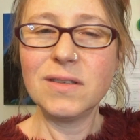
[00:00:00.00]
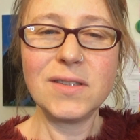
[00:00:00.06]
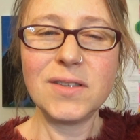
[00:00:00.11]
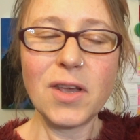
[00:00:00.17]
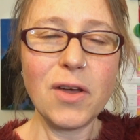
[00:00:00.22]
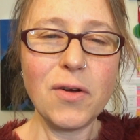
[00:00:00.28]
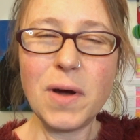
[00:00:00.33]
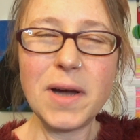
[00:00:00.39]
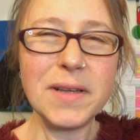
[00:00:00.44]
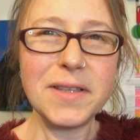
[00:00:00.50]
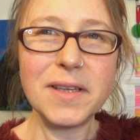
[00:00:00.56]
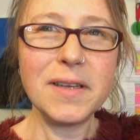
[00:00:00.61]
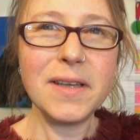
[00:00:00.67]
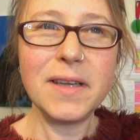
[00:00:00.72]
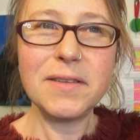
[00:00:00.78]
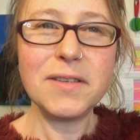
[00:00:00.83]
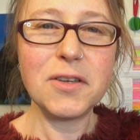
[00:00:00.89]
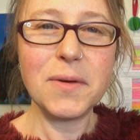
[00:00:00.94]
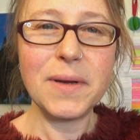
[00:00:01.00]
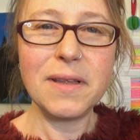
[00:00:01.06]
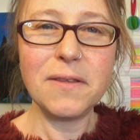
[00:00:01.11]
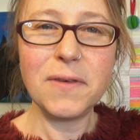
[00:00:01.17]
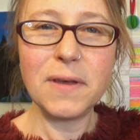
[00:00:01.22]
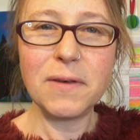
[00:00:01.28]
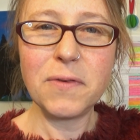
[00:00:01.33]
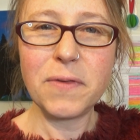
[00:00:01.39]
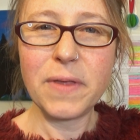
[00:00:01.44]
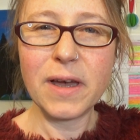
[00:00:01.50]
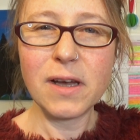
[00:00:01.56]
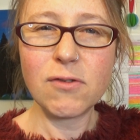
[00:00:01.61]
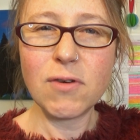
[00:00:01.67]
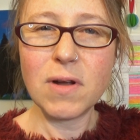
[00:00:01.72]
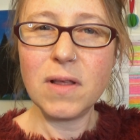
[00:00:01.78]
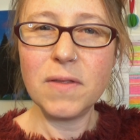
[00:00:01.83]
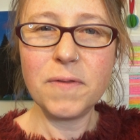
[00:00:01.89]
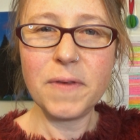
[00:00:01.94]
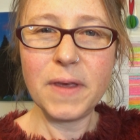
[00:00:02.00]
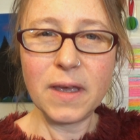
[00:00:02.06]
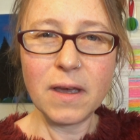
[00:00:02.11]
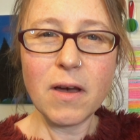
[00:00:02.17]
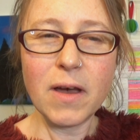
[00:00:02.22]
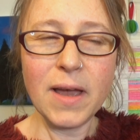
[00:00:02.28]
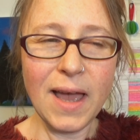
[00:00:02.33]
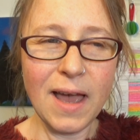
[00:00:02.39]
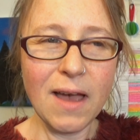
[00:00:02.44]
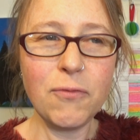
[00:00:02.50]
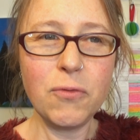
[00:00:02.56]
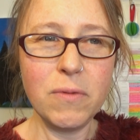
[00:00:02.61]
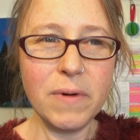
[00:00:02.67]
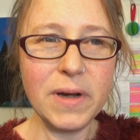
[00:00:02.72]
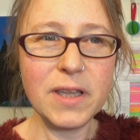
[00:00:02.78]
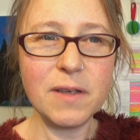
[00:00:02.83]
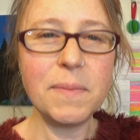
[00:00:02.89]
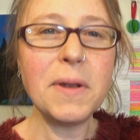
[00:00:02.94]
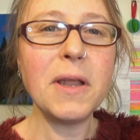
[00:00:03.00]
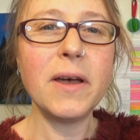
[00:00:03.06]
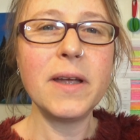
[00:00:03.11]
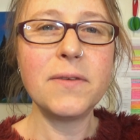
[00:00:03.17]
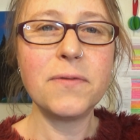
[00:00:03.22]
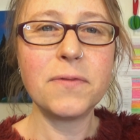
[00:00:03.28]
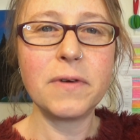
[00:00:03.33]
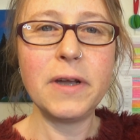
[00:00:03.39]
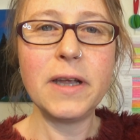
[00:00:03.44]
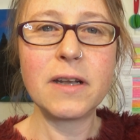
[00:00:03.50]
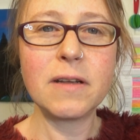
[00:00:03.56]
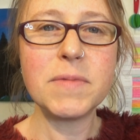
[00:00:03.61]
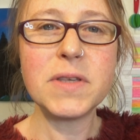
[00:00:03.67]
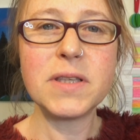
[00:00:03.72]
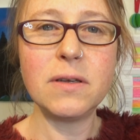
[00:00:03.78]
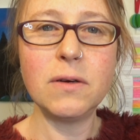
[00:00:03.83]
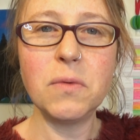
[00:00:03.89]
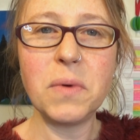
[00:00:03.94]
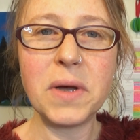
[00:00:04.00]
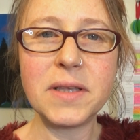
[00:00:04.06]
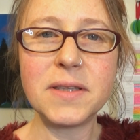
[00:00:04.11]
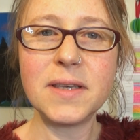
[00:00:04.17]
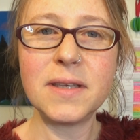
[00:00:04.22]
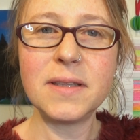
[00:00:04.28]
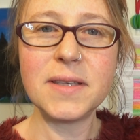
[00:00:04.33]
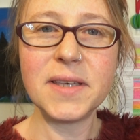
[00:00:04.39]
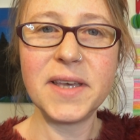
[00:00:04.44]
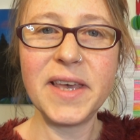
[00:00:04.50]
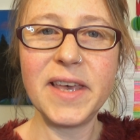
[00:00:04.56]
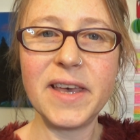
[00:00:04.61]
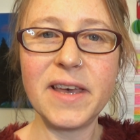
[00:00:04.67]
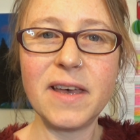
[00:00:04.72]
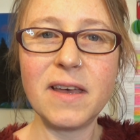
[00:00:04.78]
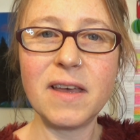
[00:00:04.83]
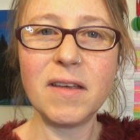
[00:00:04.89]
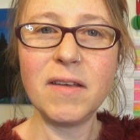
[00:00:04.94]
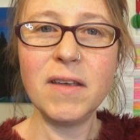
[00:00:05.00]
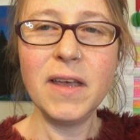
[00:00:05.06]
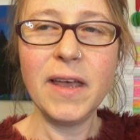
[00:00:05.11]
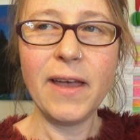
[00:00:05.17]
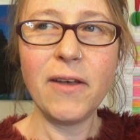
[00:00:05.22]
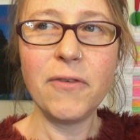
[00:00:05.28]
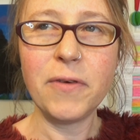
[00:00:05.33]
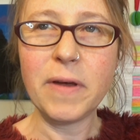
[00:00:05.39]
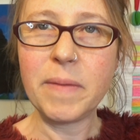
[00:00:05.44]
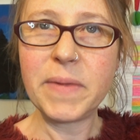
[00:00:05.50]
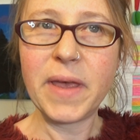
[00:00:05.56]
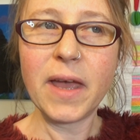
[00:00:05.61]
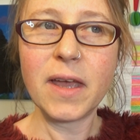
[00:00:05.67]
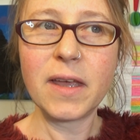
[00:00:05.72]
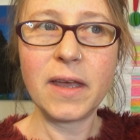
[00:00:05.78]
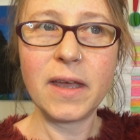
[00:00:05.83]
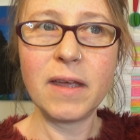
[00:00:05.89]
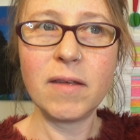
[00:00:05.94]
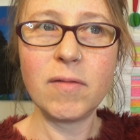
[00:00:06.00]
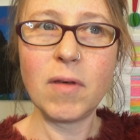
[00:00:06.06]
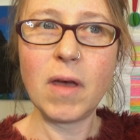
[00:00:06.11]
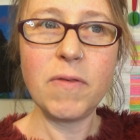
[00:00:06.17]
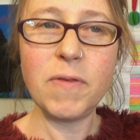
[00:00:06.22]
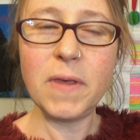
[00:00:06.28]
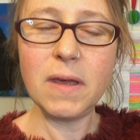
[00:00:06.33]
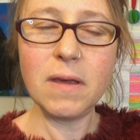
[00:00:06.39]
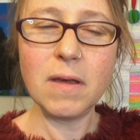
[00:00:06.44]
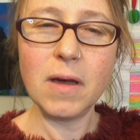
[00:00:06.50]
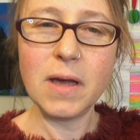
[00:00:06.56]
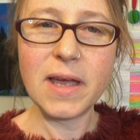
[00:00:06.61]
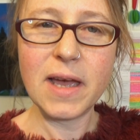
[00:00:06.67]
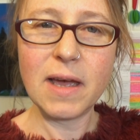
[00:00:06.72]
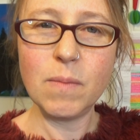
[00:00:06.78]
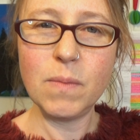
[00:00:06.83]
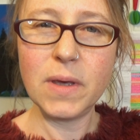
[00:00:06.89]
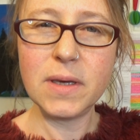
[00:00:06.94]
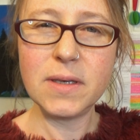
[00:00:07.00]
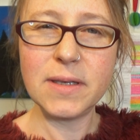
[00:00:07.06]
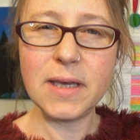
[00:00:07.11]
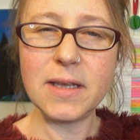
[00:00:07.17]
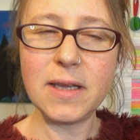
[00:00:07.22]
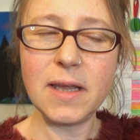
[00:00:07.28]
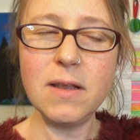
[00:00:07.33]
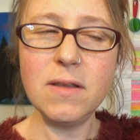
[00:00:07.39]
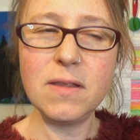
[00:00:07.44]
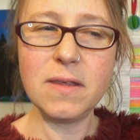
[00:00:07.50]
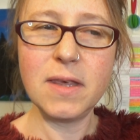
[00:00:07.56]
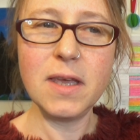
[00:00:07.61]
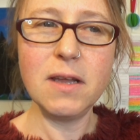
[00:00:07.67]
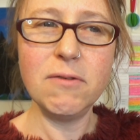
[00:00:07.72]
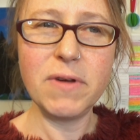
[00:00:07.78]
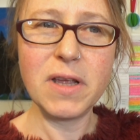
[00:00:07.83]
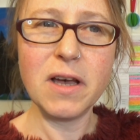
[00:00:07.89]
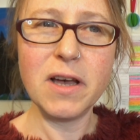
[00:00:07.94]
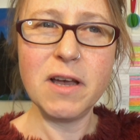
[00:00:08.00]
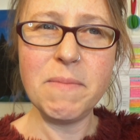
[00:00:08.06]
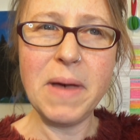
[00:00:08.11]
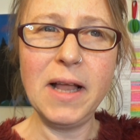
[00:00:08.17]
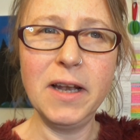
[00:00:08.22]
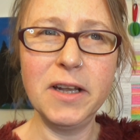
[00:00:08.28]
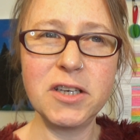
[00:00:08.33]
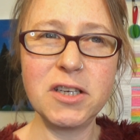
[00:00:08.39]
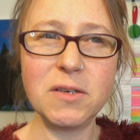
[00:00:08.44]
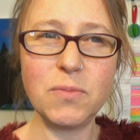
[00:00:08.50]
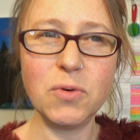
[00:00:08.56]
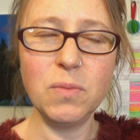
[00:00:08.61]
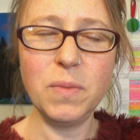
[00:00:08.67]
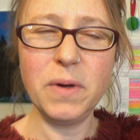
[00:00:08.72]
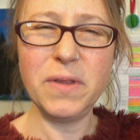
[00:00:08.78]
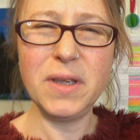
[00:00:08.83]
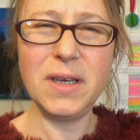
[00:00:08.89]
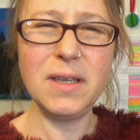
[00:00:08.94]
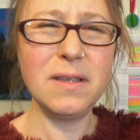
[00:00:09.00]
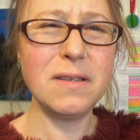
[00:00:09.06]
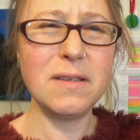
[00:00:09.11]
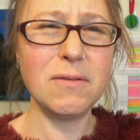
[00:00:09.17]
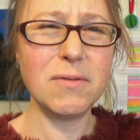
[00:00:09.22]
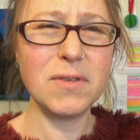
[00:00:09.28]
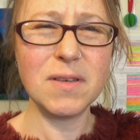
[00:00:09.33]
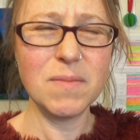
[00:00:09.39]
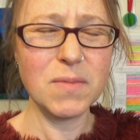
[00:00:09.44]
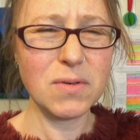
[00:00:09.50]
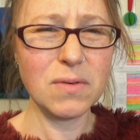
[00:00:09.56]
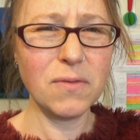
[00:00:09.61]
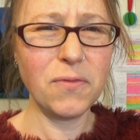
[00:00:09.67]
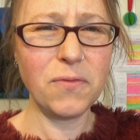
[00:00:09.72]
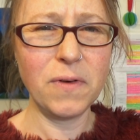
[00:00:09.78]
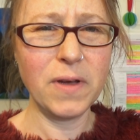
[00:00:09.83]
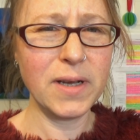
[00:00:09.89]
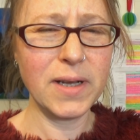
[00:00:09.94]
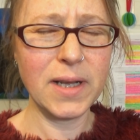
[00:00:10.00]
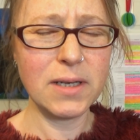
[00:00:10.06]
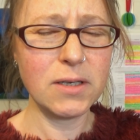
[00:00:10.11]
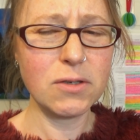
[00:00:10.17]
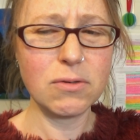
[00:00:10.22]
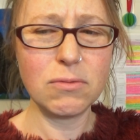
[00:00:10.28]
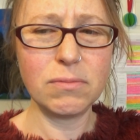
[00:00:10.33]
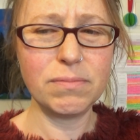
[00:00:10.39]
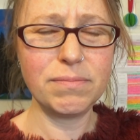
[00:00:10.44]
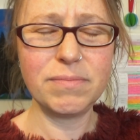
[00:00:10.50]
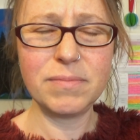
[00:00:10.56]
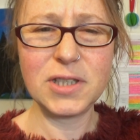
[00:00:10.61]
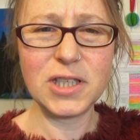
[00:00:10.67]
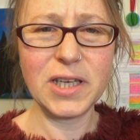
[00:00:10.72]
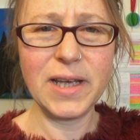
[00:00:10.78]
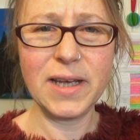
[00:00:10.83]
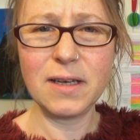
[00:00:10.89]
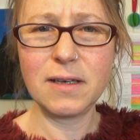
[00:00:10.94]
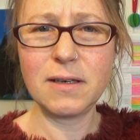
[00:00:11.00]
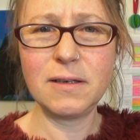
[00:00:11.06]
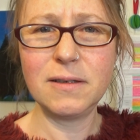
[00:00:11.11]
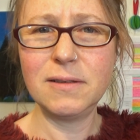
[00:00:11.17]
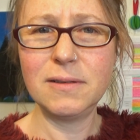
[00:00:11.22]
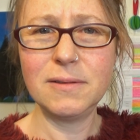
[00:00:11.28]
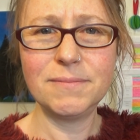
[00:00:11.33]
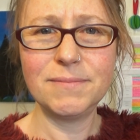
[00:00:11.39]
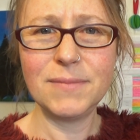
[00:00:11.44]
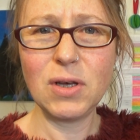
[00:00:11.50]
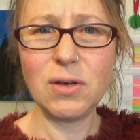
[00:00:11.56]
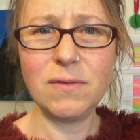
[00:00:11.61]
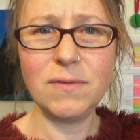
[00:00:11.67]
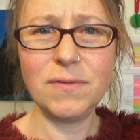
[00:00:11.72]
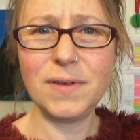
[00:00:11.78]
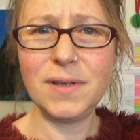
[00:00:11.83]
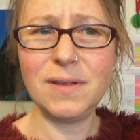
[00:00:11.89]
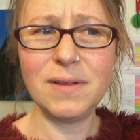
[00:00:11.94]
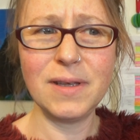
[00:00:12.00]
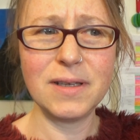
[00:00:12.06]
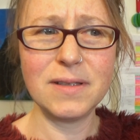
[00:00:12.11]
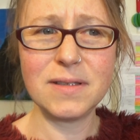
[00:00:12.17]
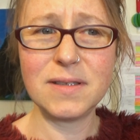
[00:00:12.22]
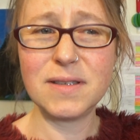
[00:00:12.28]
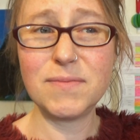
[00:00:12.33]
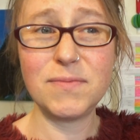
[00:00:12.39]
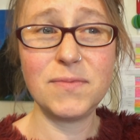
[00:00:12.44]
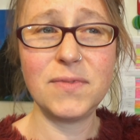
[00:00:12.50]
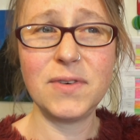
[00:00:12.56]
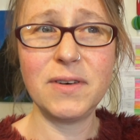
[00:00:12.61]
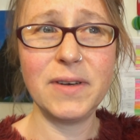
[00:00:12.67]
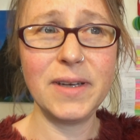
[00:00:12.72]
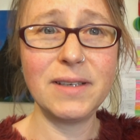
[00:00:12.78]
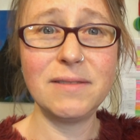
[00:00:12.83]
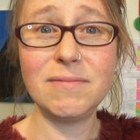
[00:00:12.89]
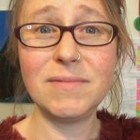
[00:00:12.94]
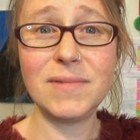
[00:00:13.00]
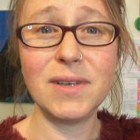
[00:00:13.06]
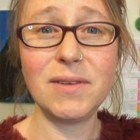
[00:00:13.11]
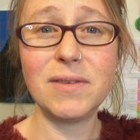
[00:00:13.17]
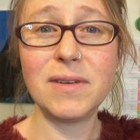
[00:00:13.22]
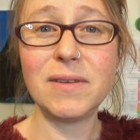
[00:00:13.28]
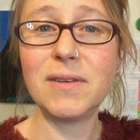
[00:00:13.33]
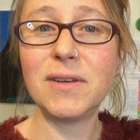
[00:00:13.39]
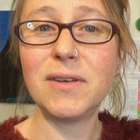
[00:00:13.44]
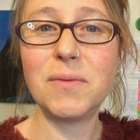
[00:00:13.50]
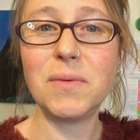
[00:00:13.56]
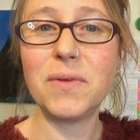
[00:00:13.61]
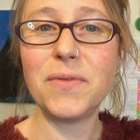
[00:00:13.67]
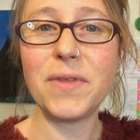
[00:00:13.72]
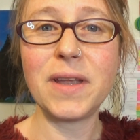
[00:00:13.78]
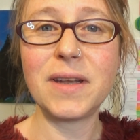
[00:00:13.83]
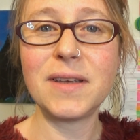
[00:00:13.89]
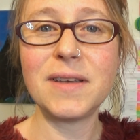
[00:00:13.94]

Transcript: So I didn't need to do anything for that grant thing. I have already applied for it and I'm still waiting to hear if I'm getting it. I think I am. They said in theory I'm eligible, but they need to do some sort of financial check. Hopefully that's fine. Don't know what that